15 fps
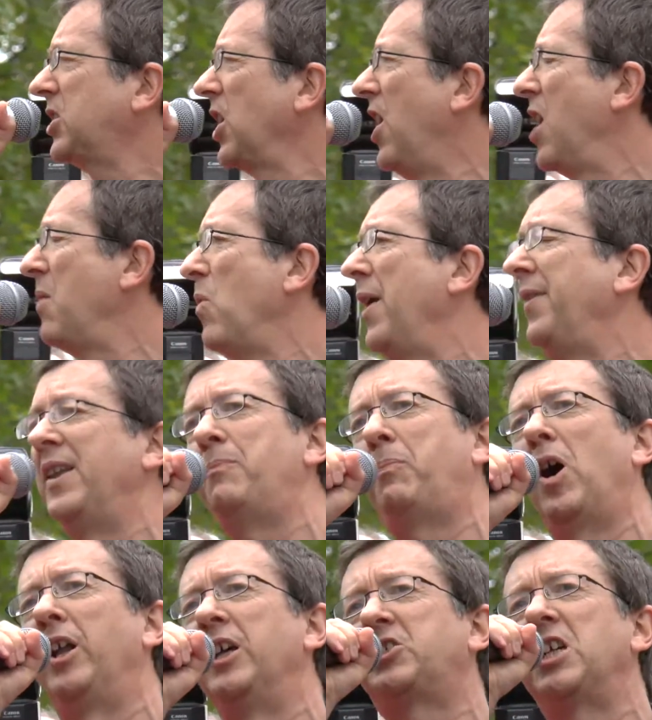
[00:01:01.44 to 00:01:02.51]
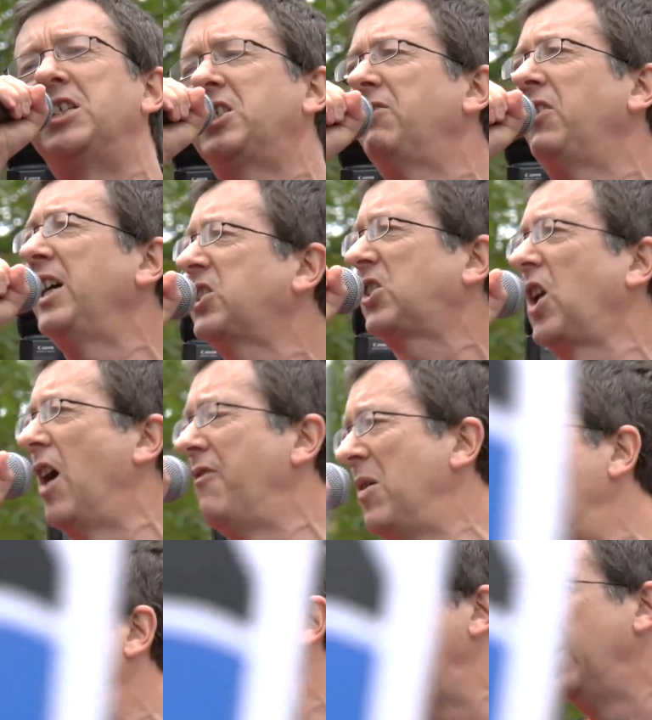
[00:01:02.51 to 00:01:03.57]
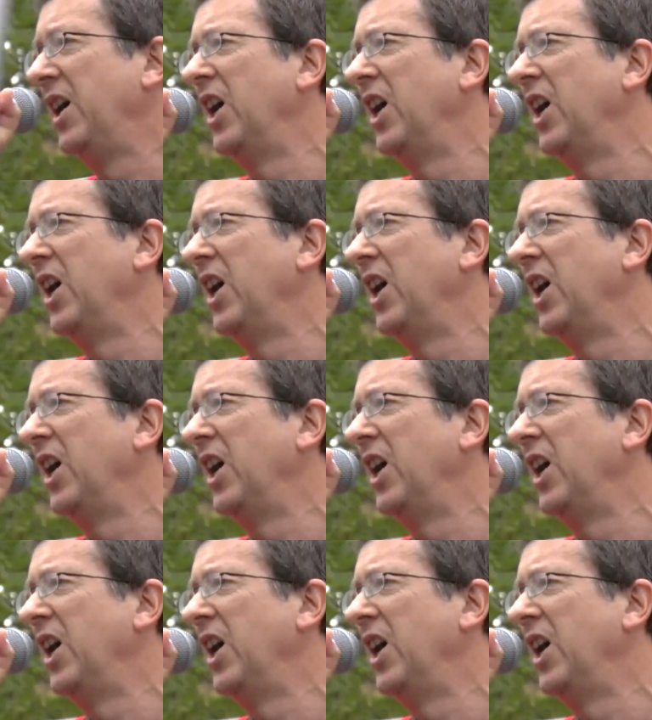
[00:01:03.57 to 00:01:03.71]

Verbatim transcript: time when the policies of this government